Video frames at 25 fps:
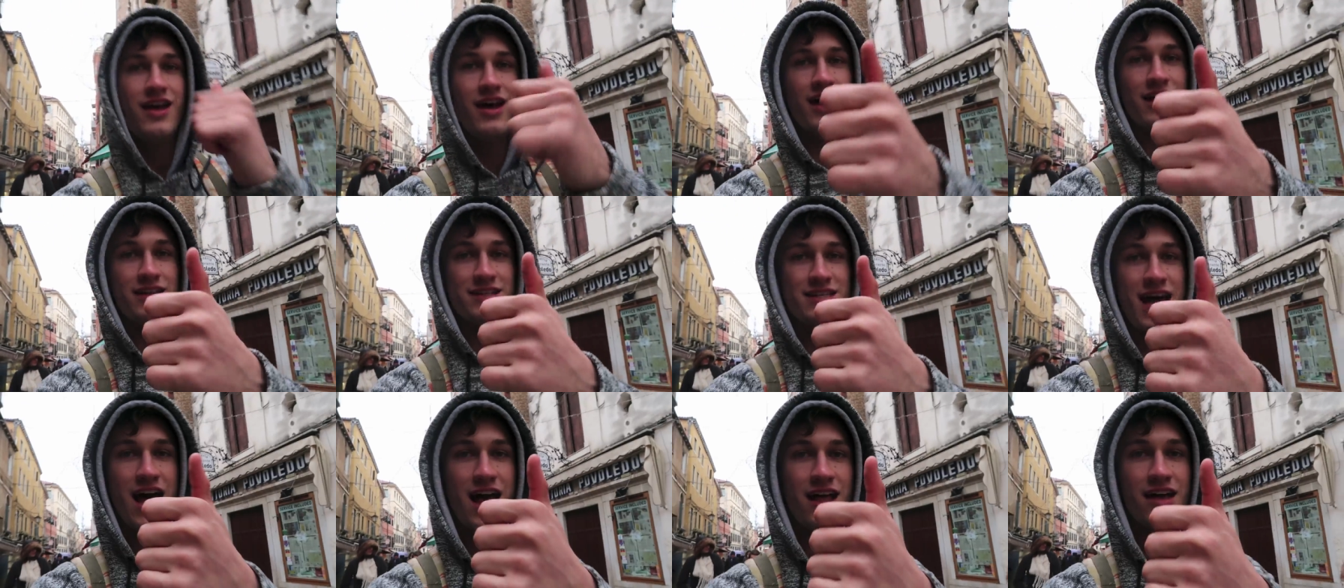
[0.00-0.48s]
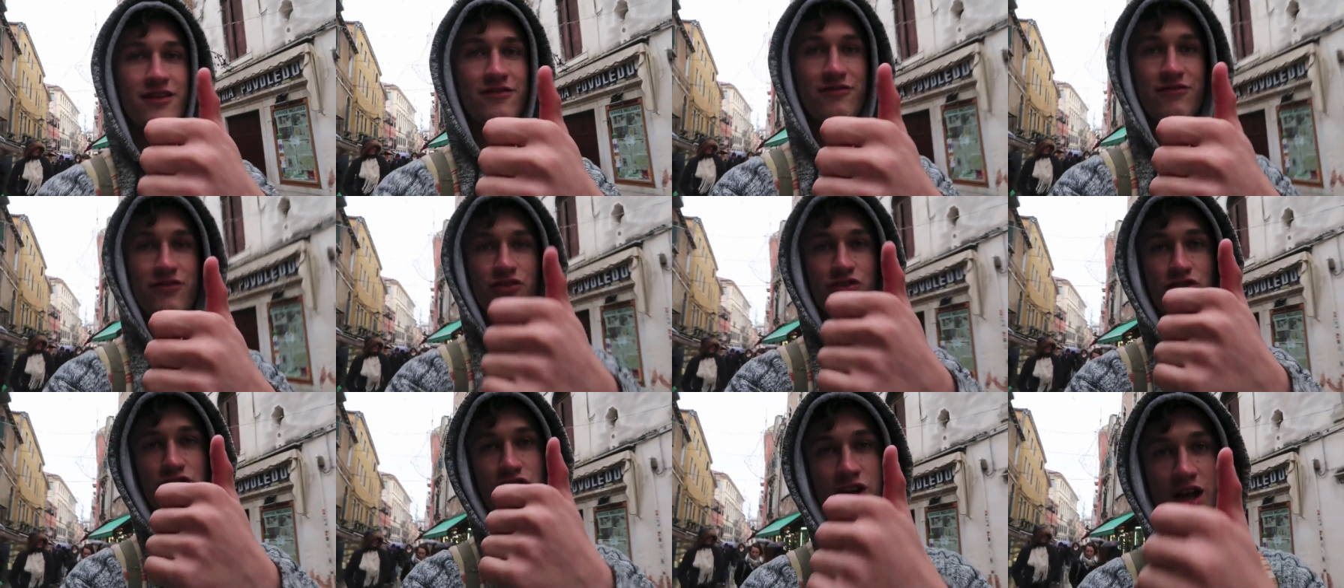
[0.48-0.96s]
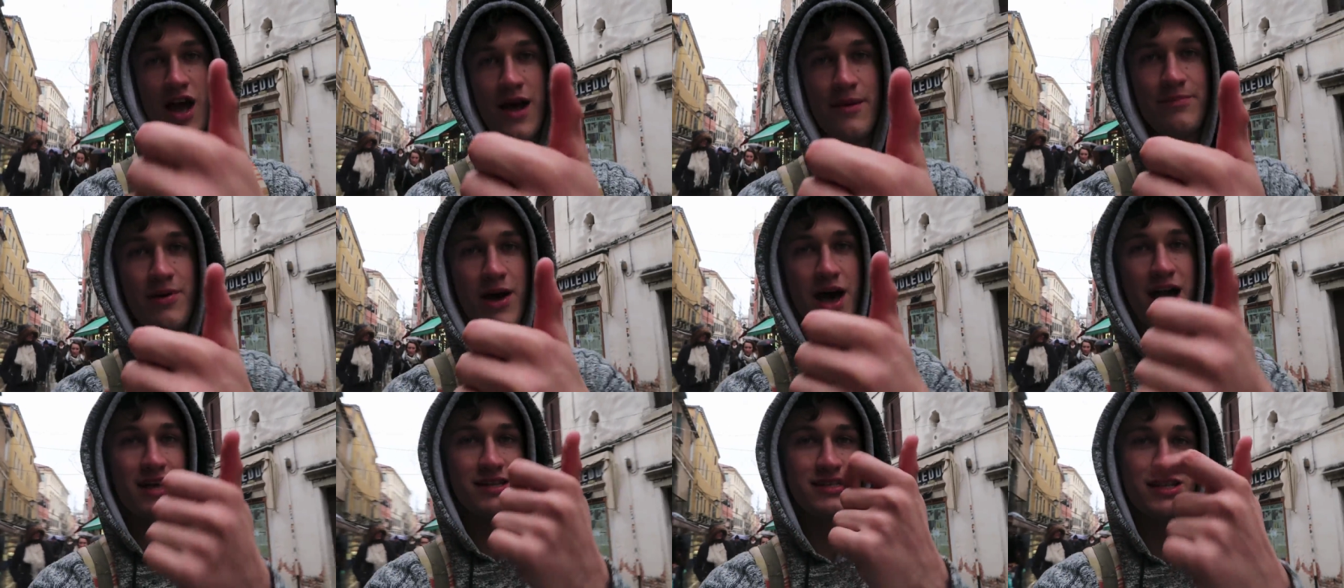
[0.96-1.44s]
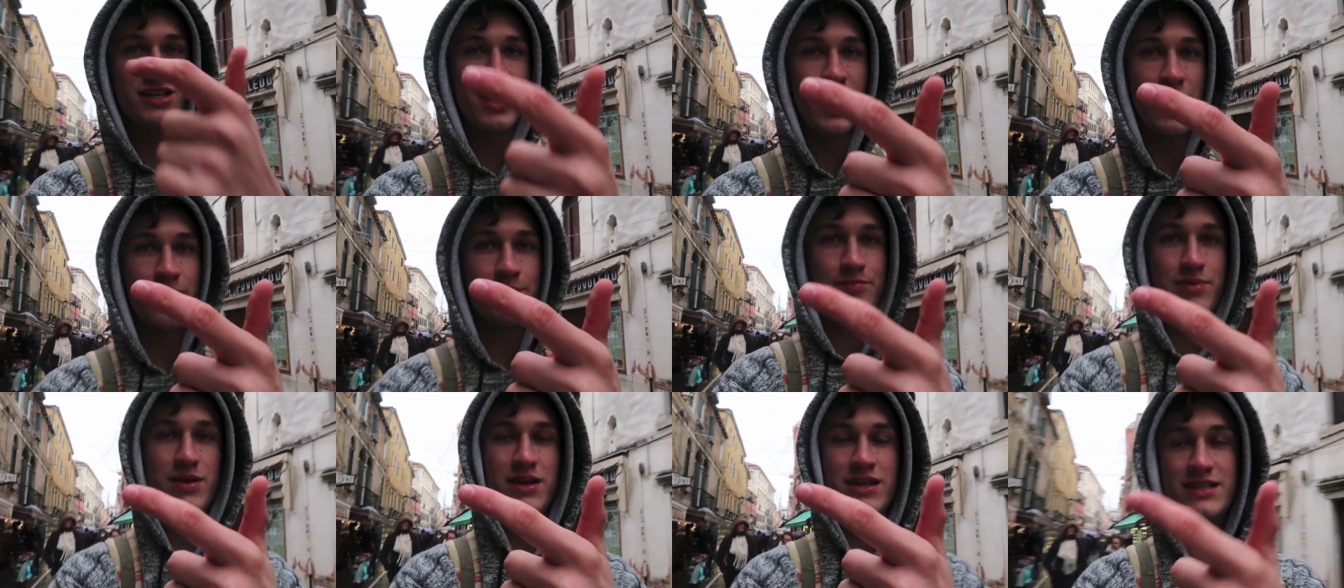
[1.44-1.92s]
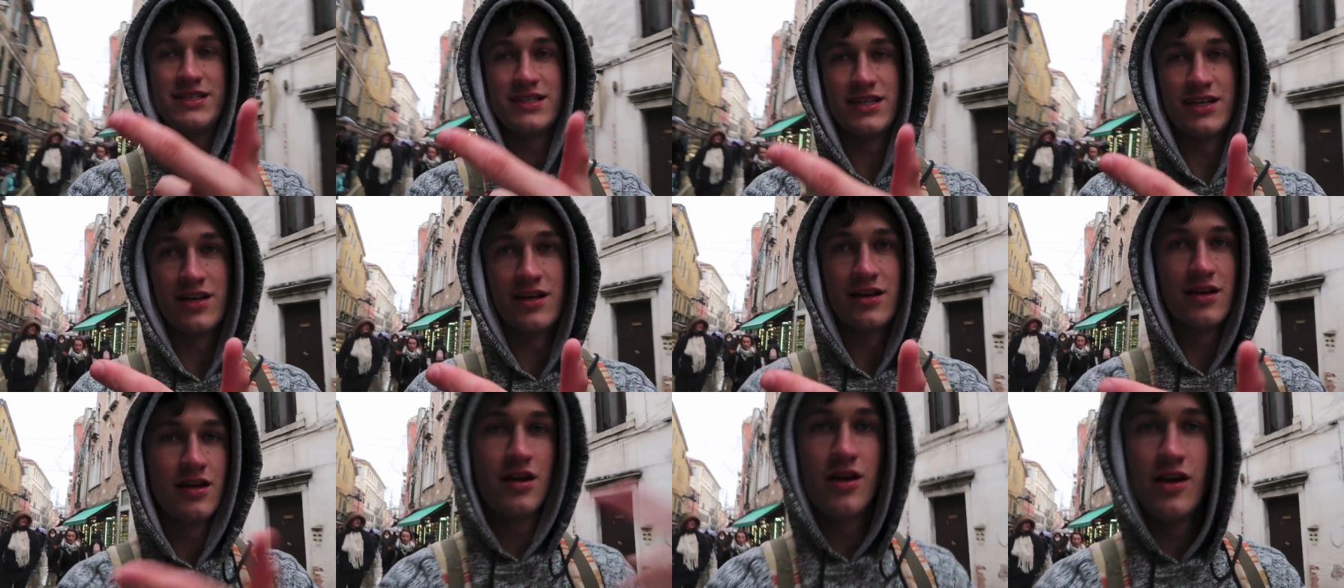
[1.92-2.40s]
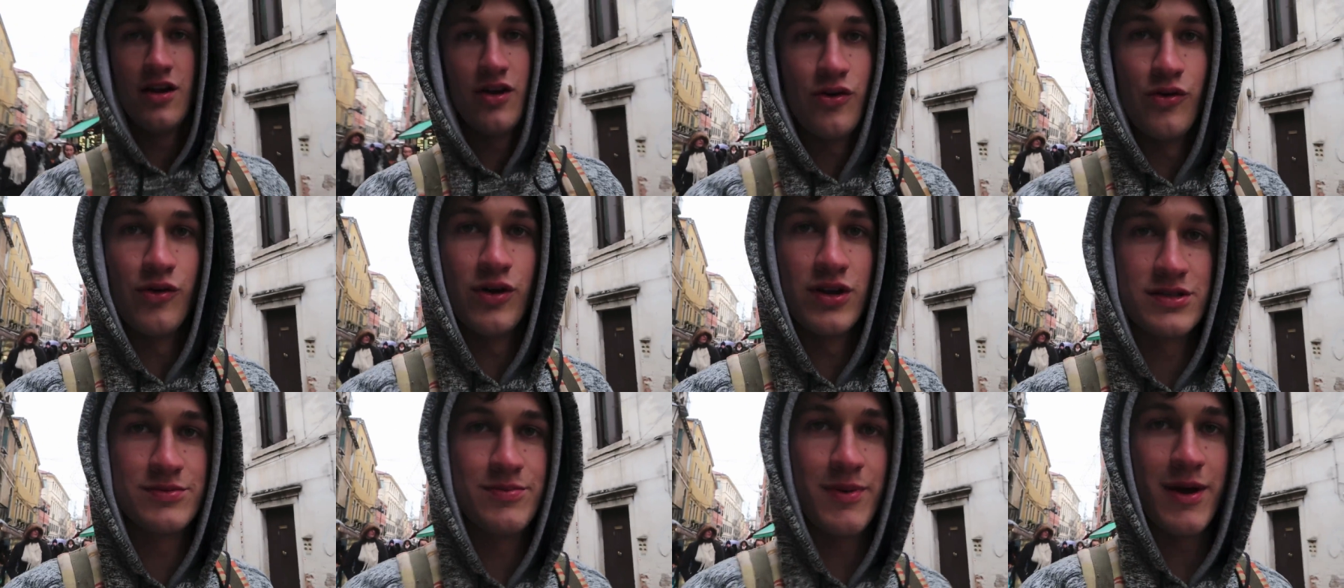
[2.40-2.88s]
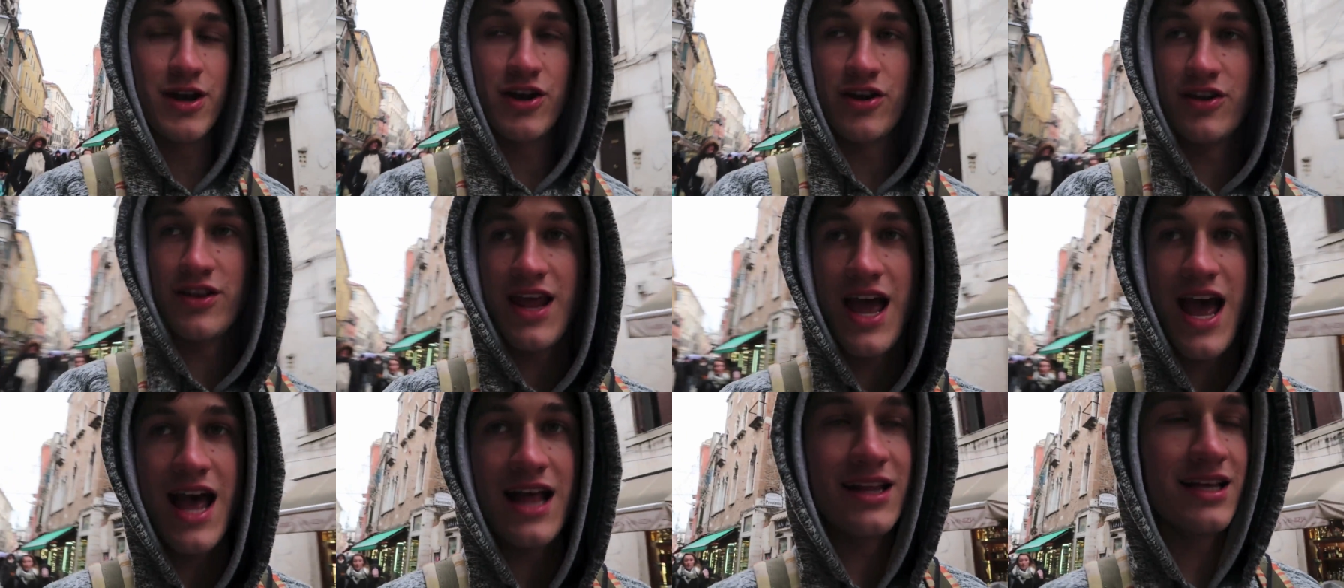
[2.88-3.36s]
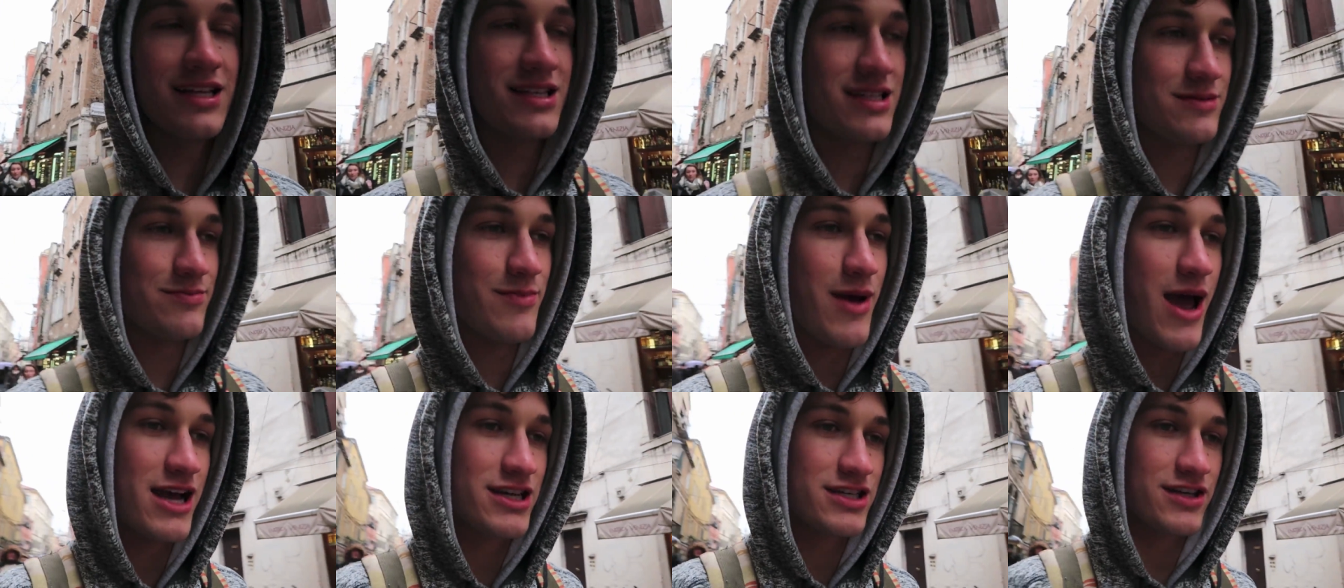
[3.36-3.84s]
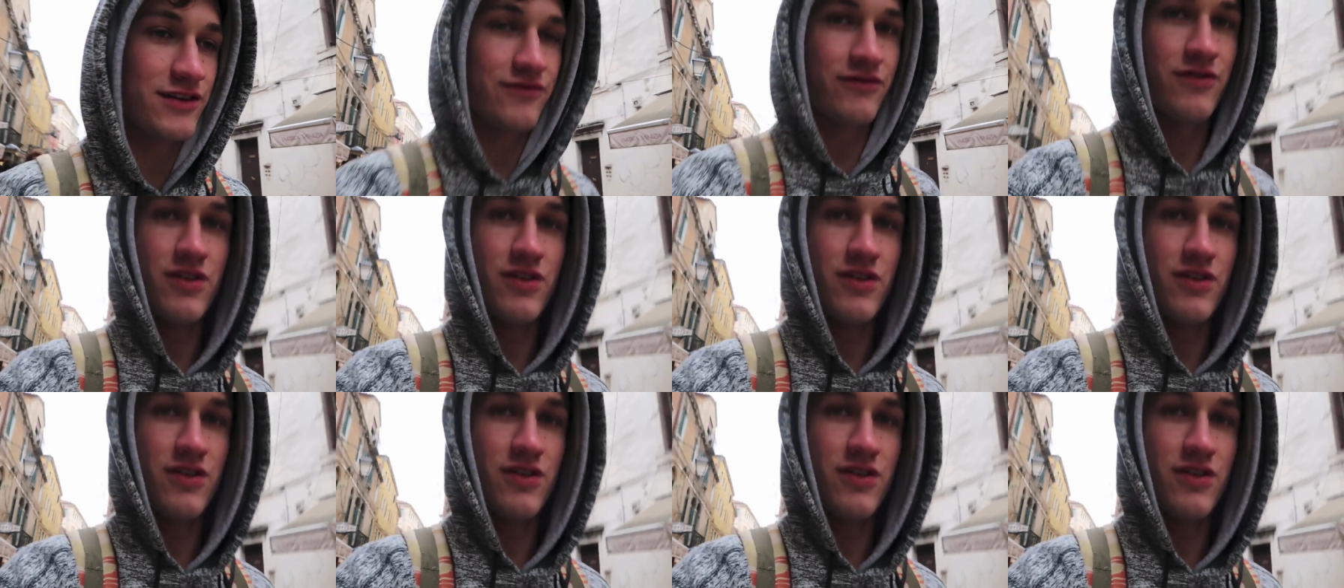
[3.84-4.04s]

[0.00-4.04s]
Italian food. You got pasta, you got pizza. What's better than that? Let's smash it.